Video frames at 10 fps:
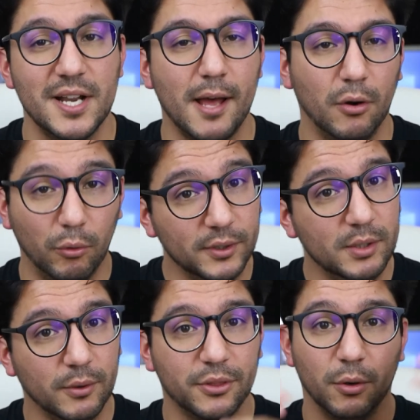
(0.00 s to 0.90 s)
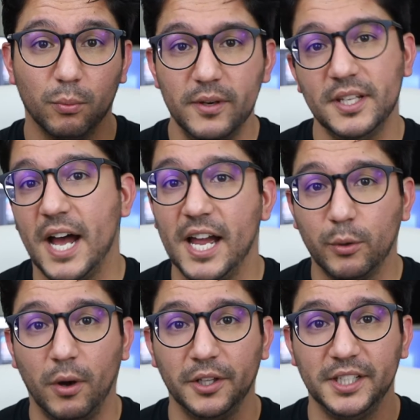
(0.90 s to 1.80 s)
not only with their really high
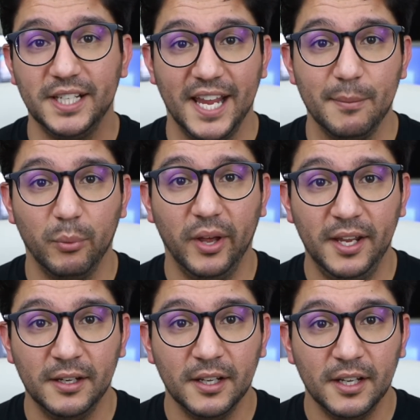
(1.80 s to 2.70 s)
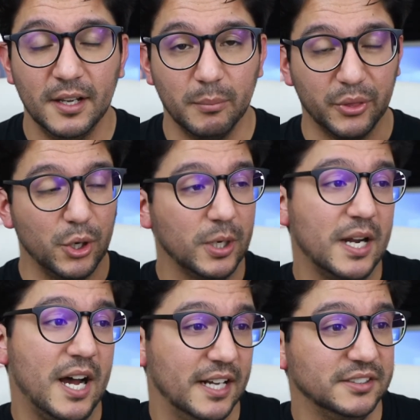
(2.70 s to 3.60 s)
quality gameplay, but their
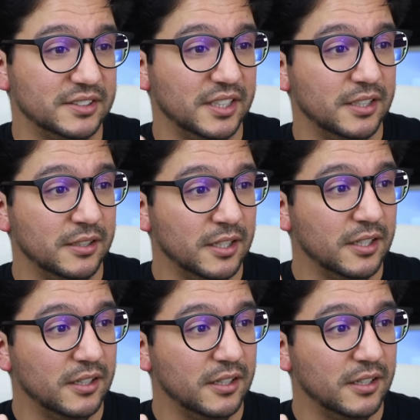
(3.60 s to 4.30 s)
constant